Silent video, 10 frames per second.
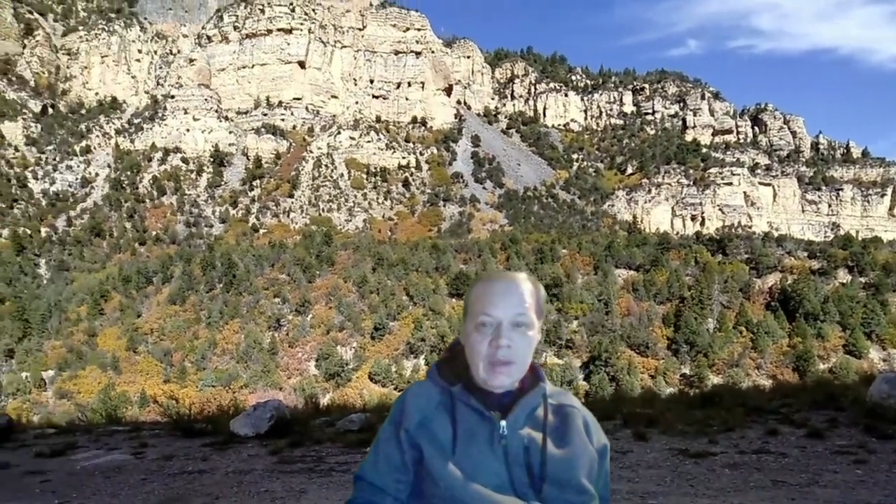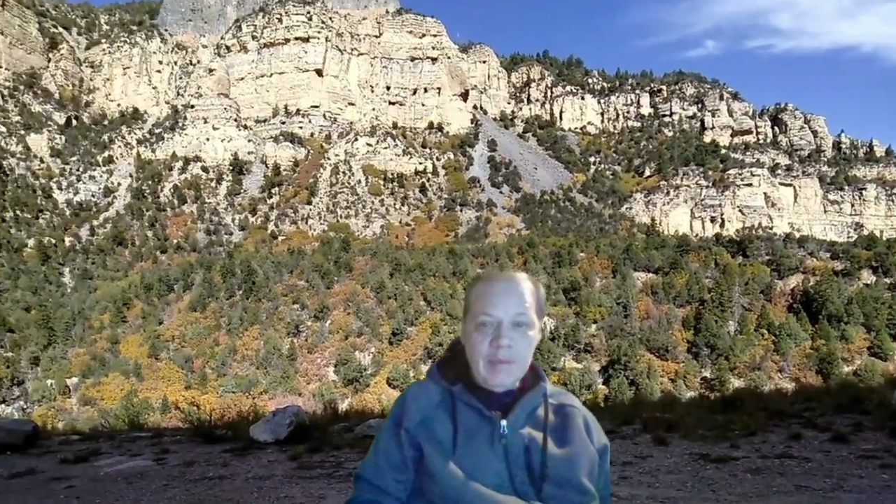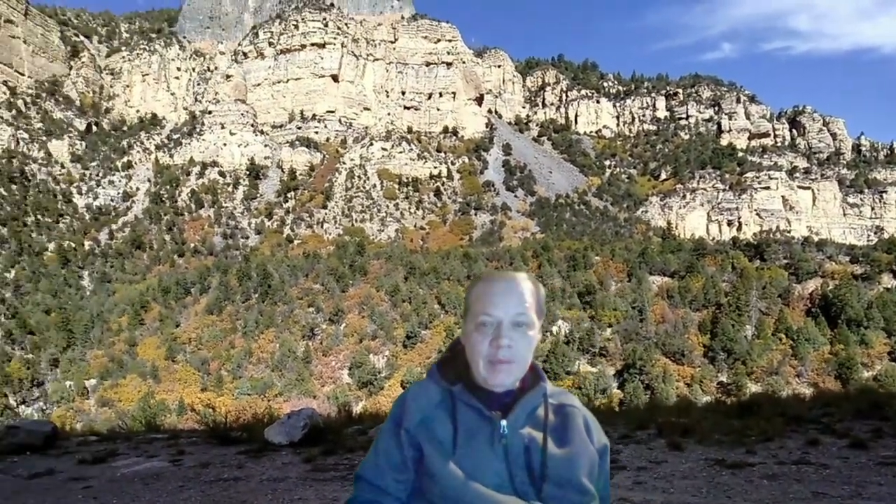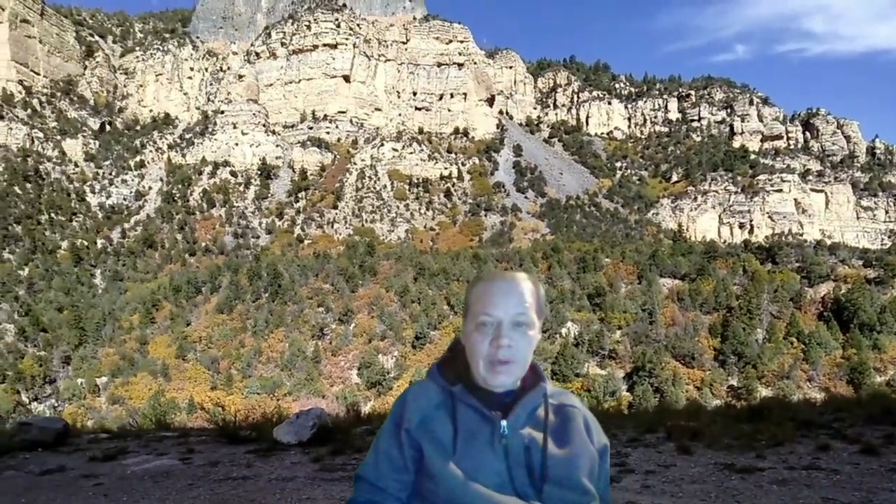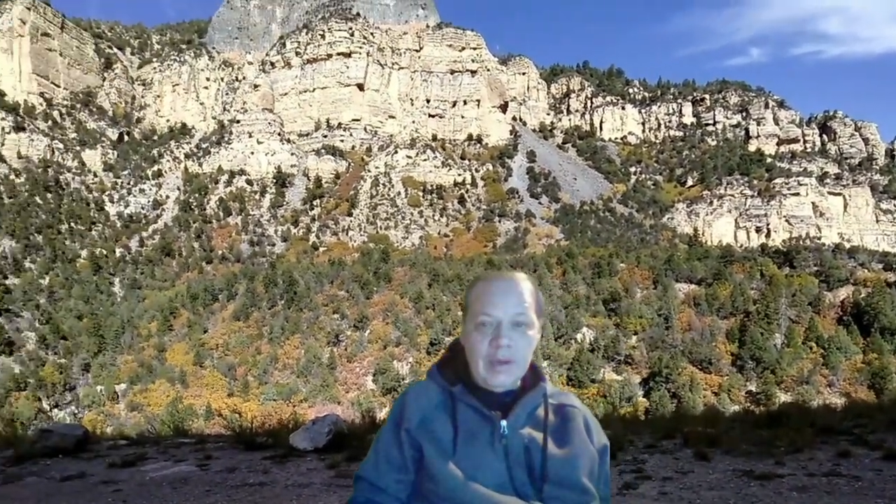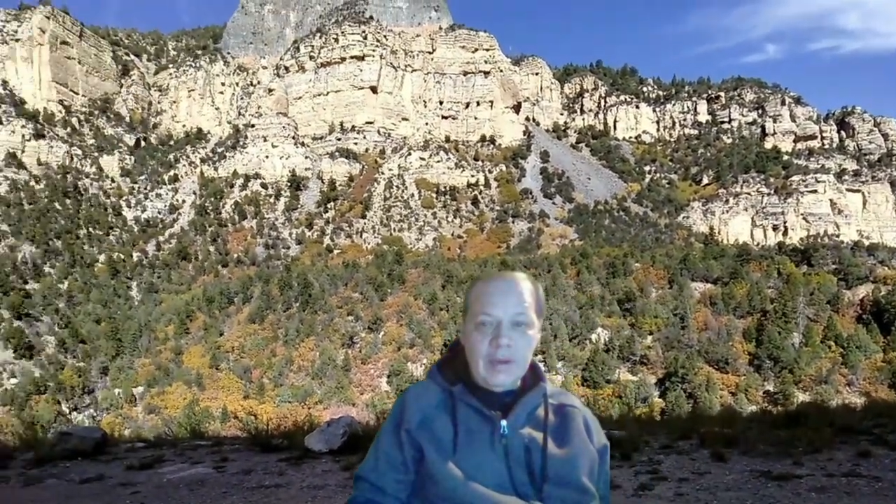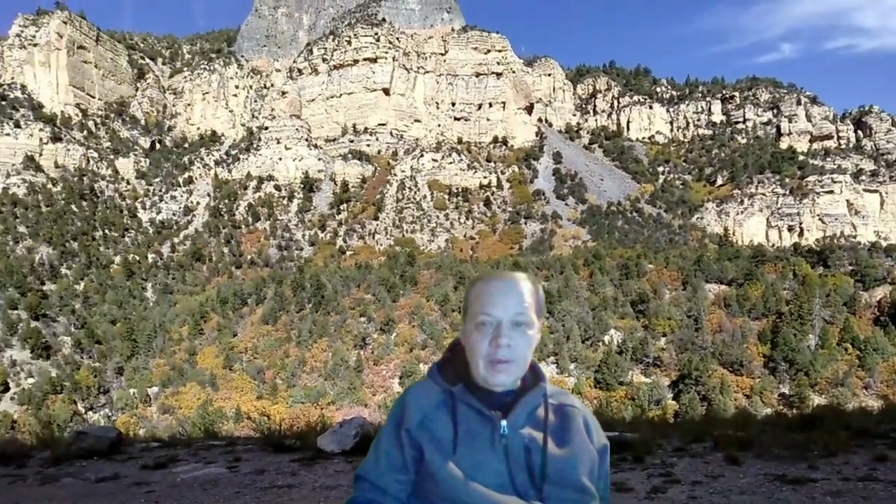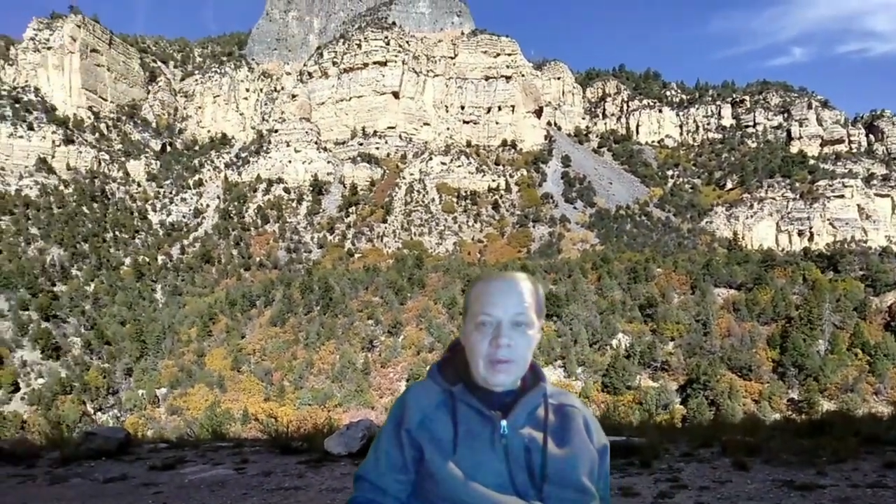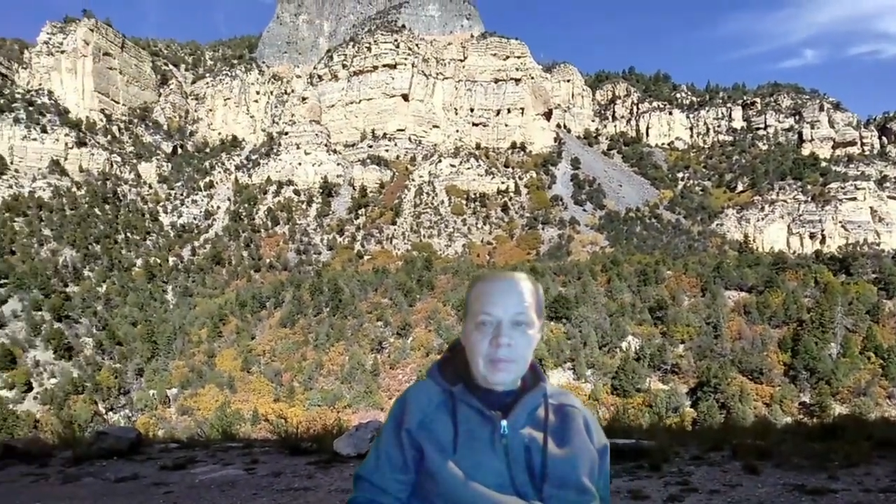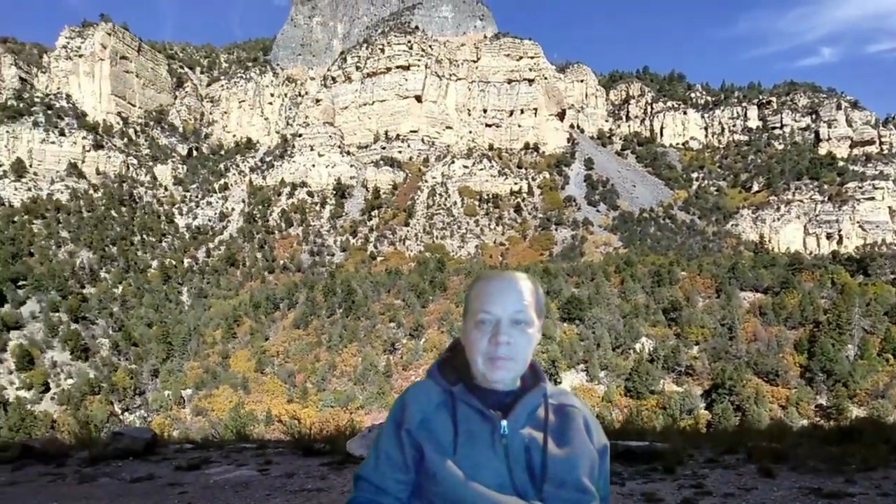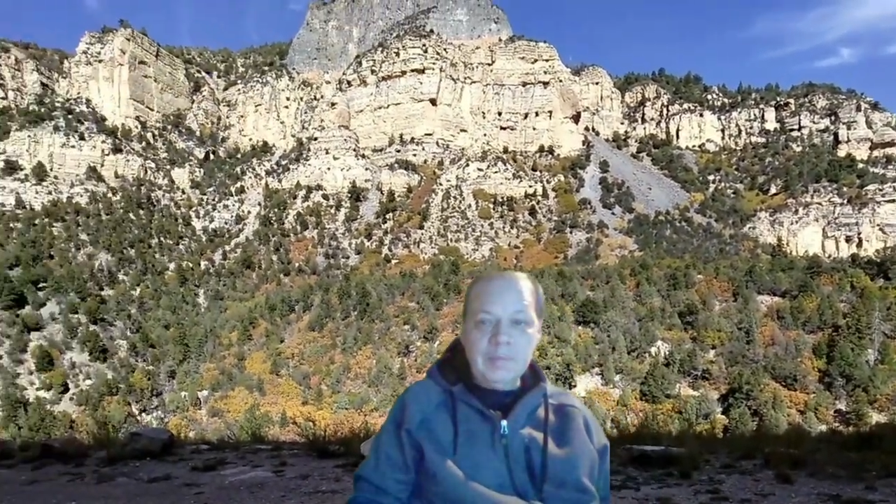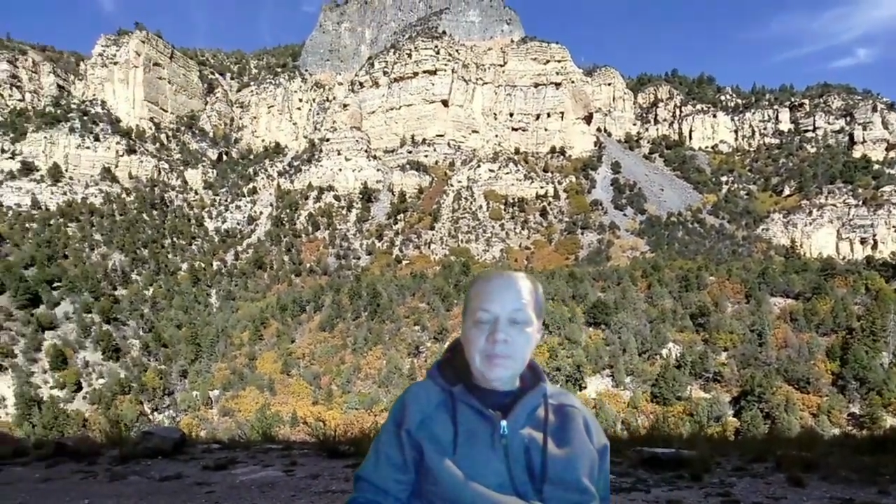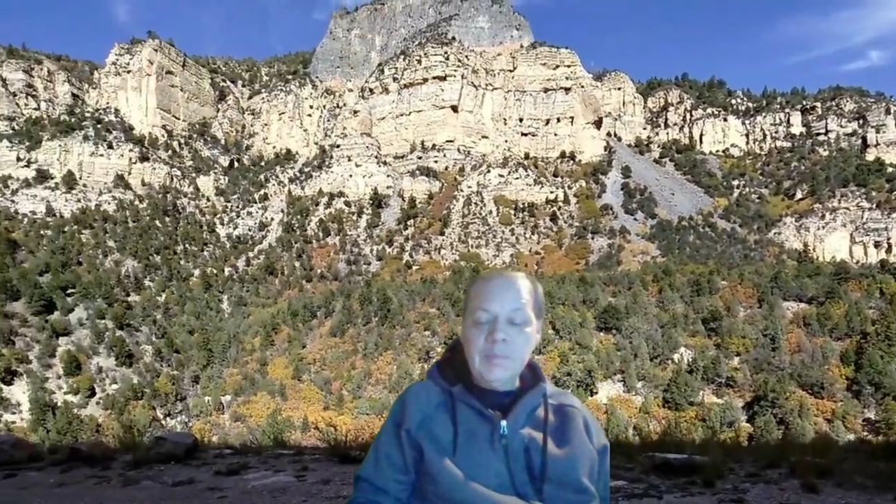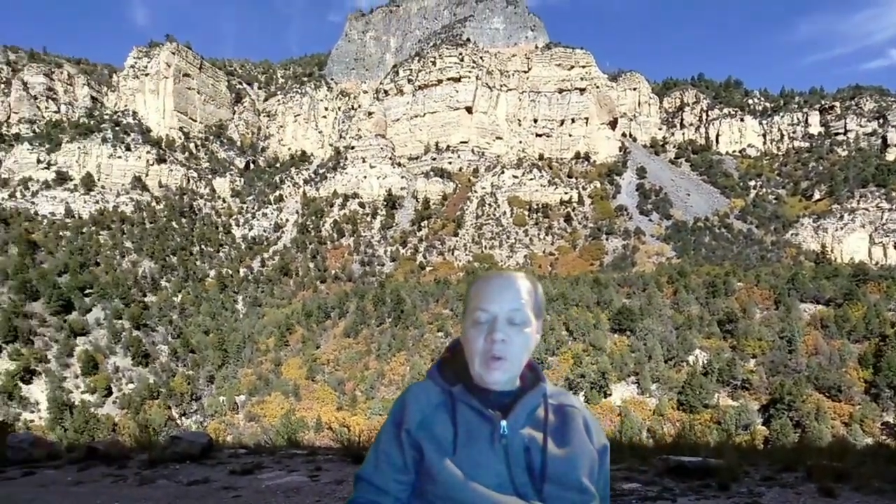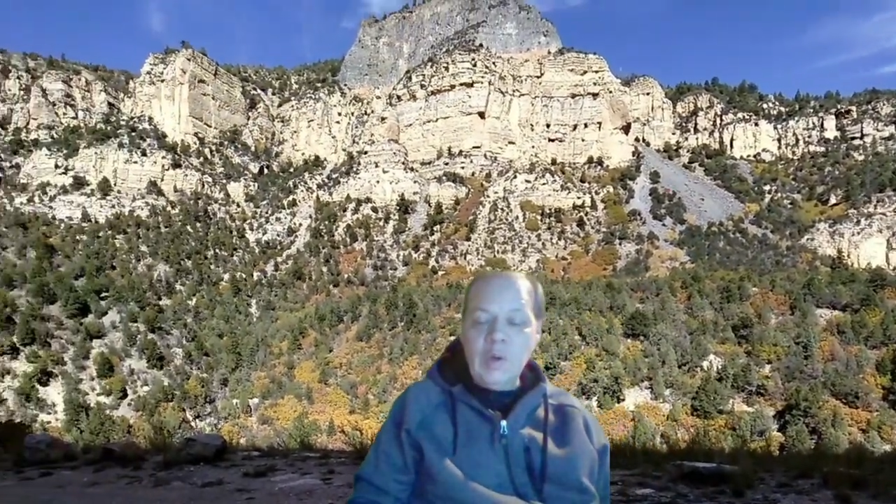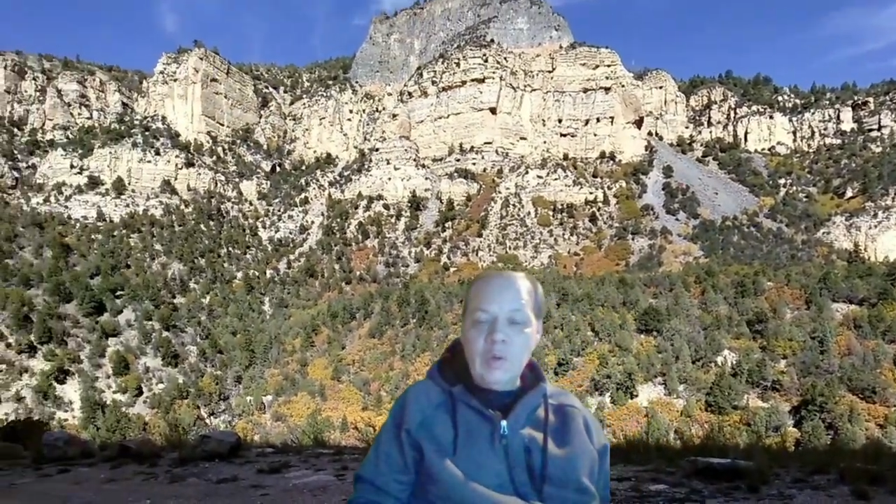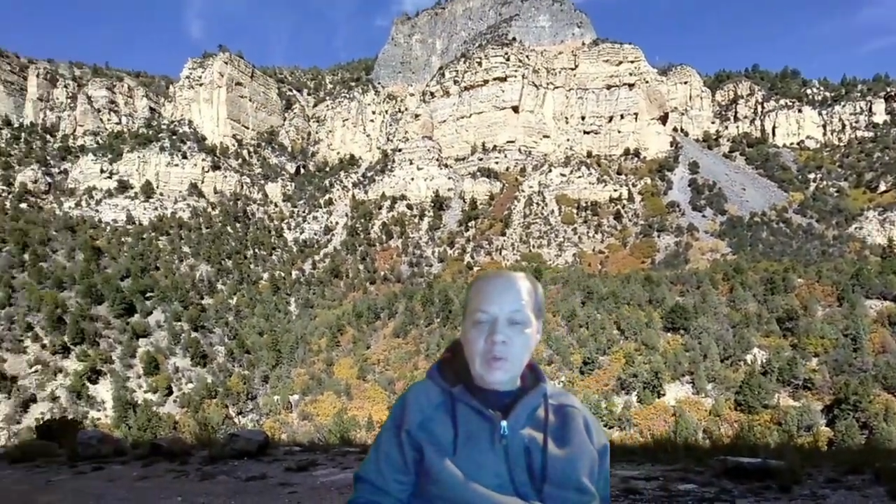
But always